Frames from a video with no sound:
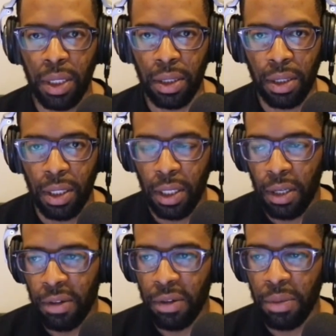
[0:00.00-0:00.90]
when
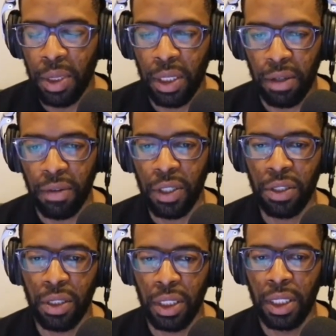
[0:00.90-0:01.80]
something frustrates
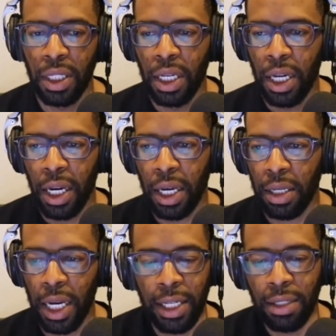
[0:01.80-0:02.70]
you, look at
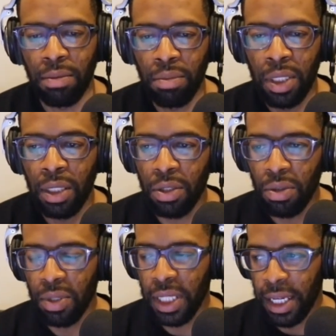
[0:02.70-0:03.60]
that as a growing pain
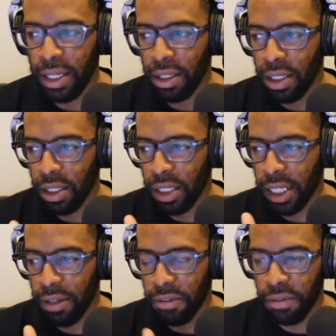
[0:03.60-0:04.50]
and not as
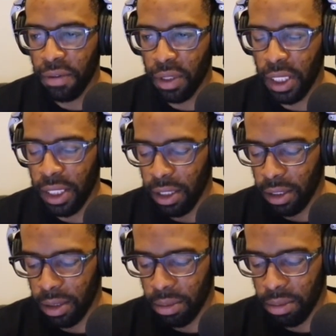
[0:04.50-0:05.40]
something like, I
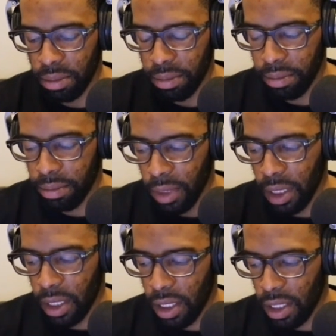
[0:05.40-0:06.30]
can't do it.
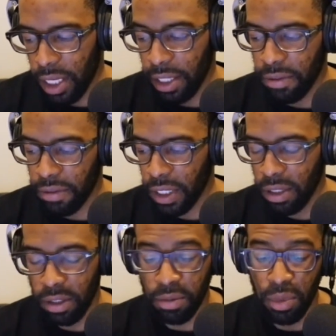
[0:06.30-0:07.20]
Take away that
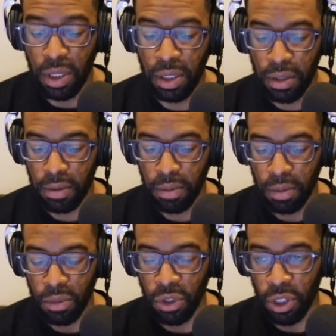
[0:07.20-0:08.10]
T, and it's
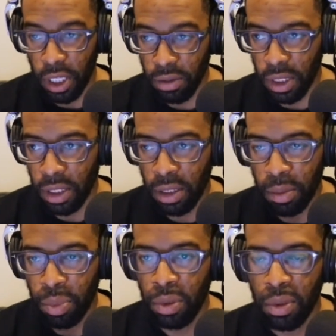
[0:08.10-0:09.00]
always, I can. I
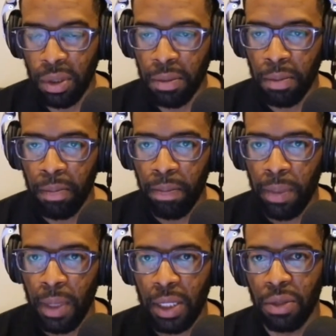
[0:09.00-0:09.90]
can. If I
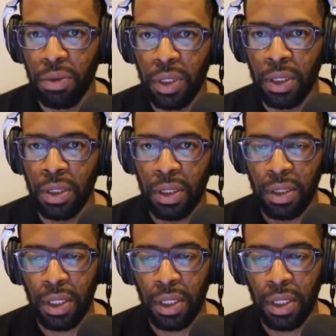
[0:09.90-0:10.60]
continue doing